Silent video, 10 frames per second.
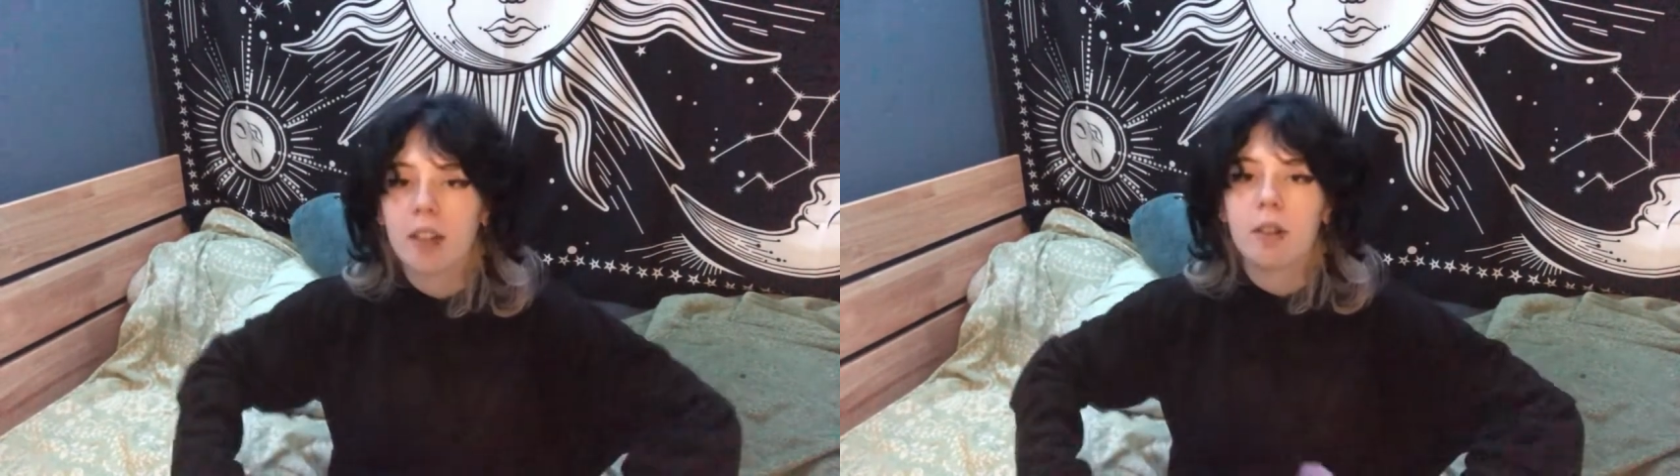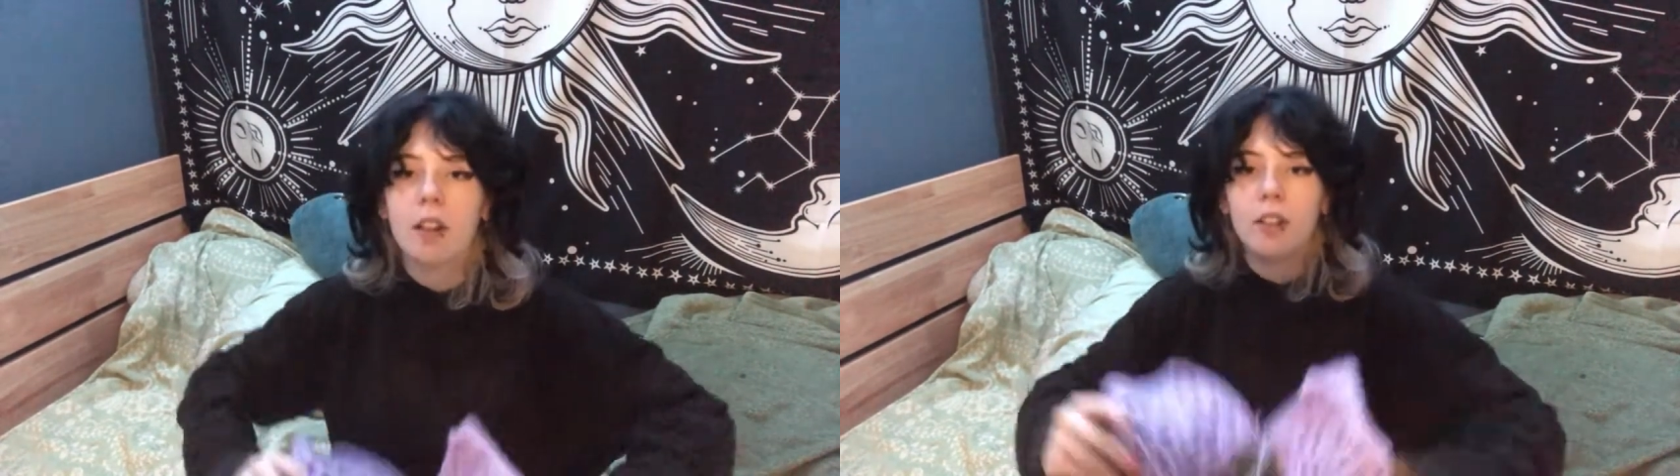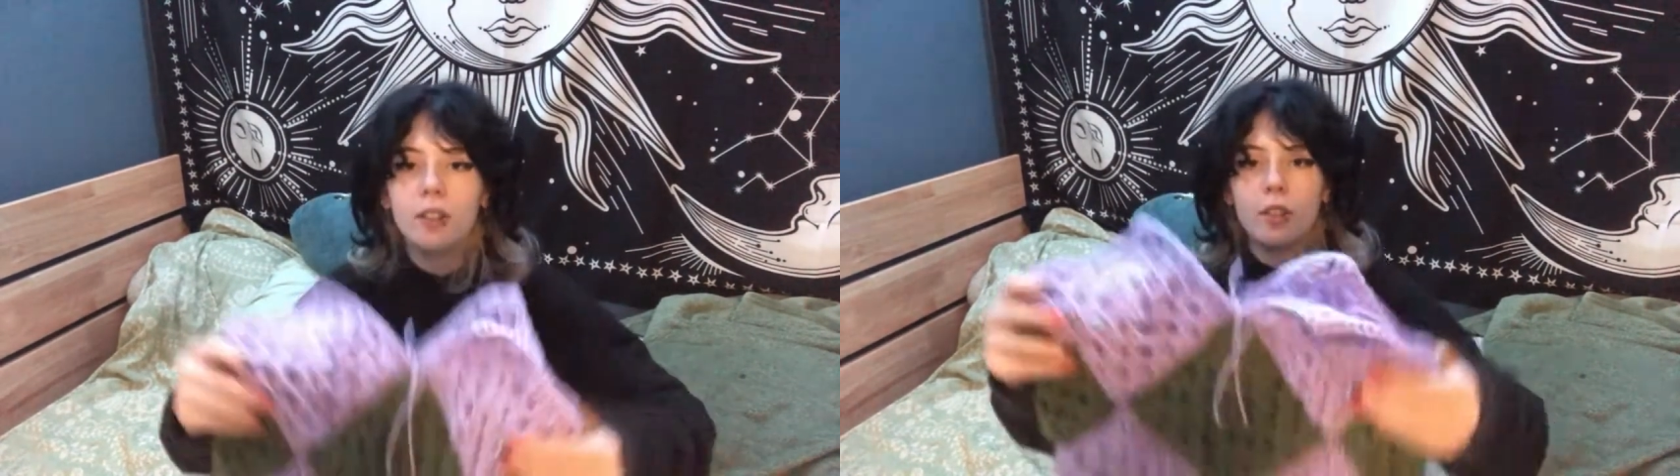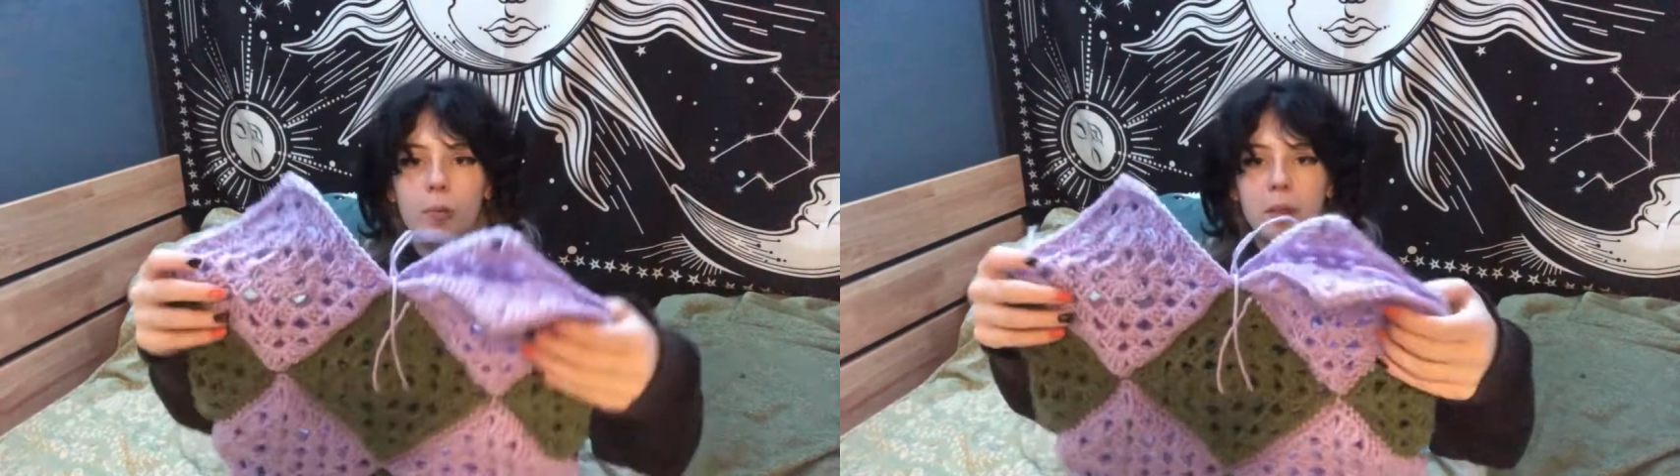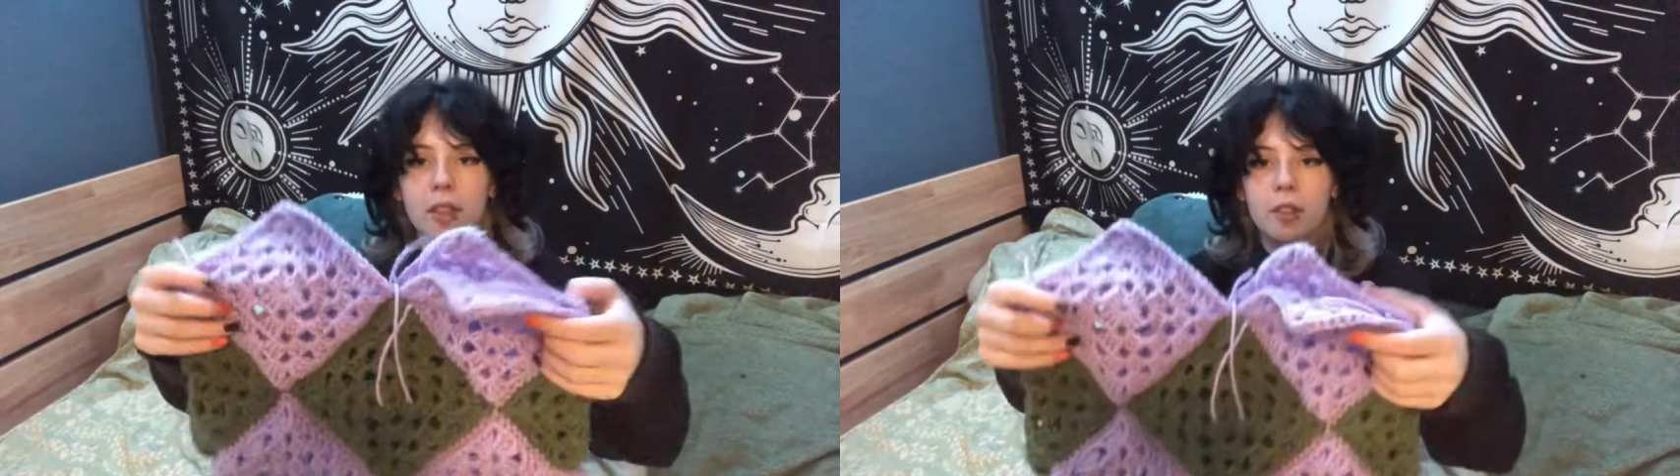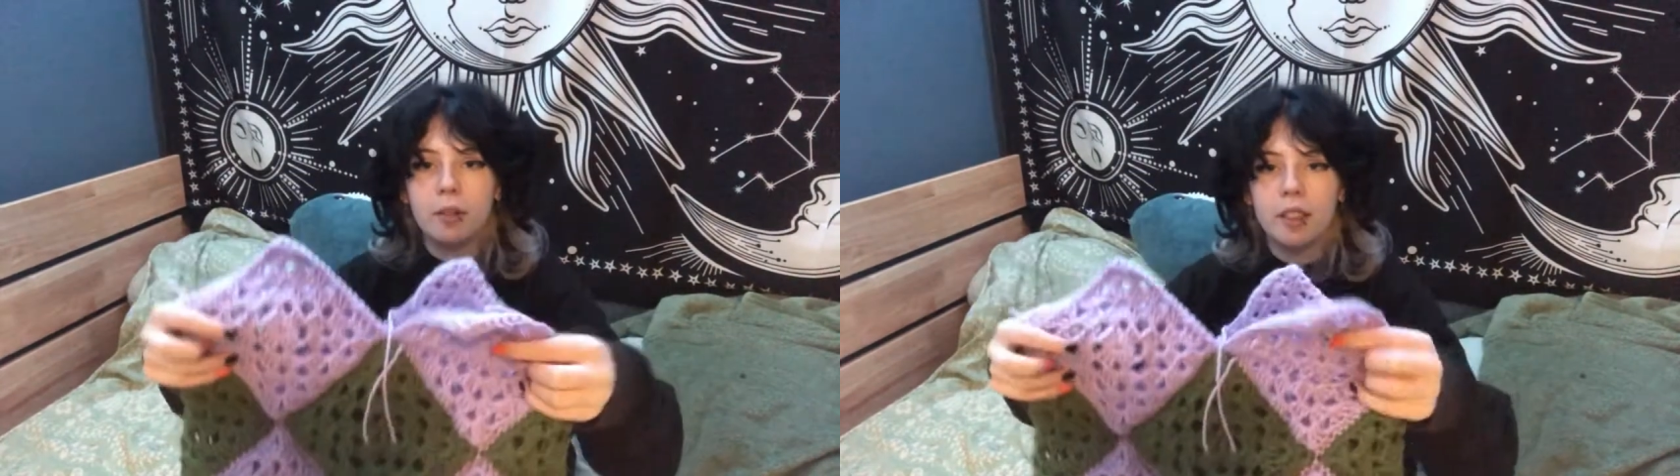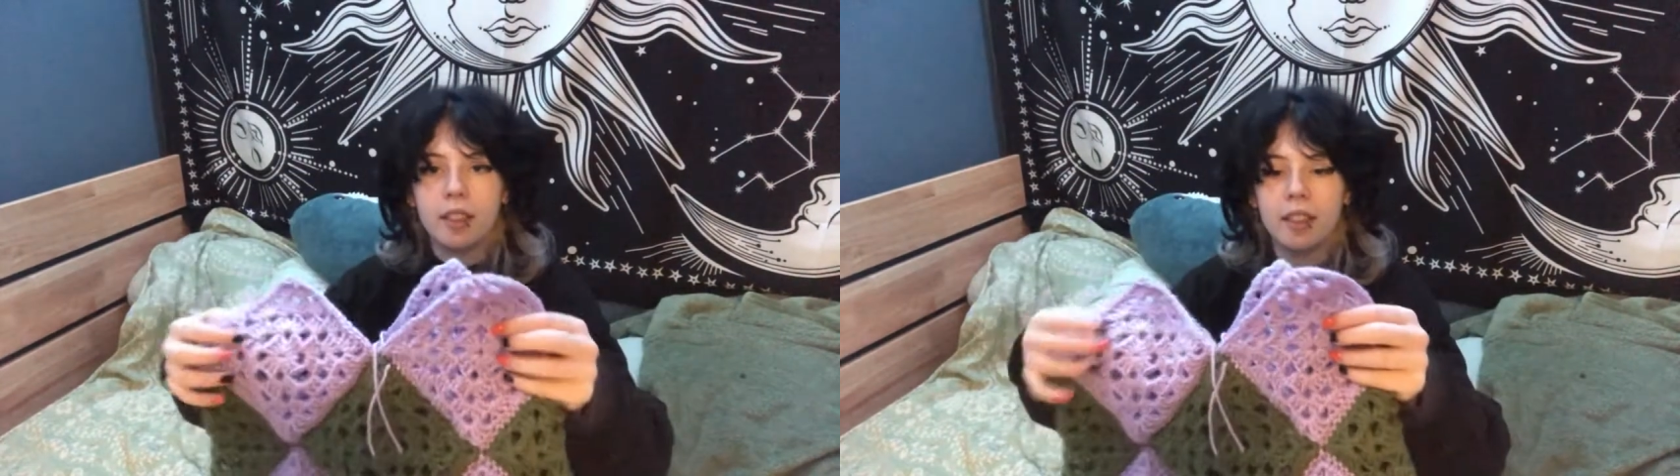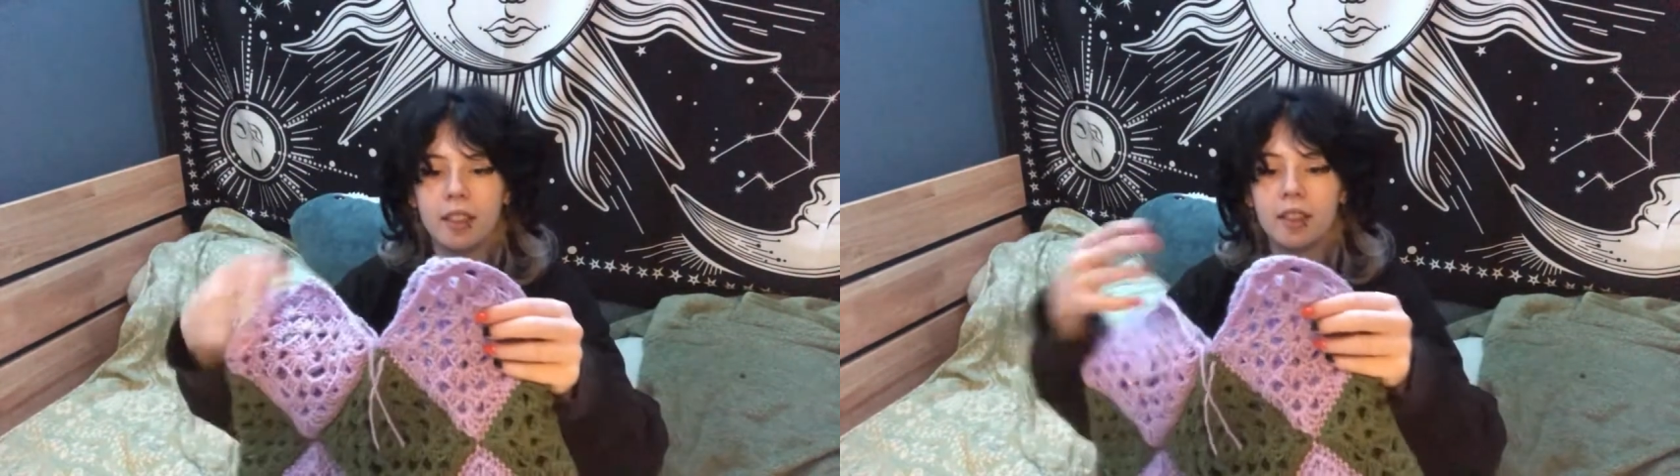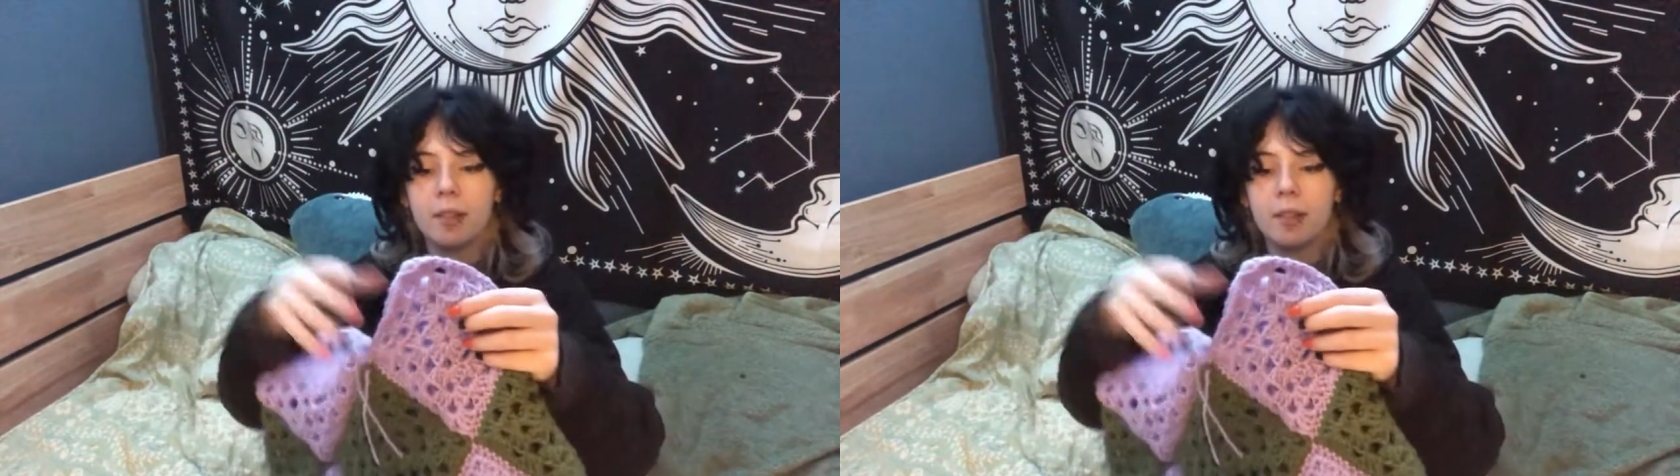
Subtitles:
I will also be doing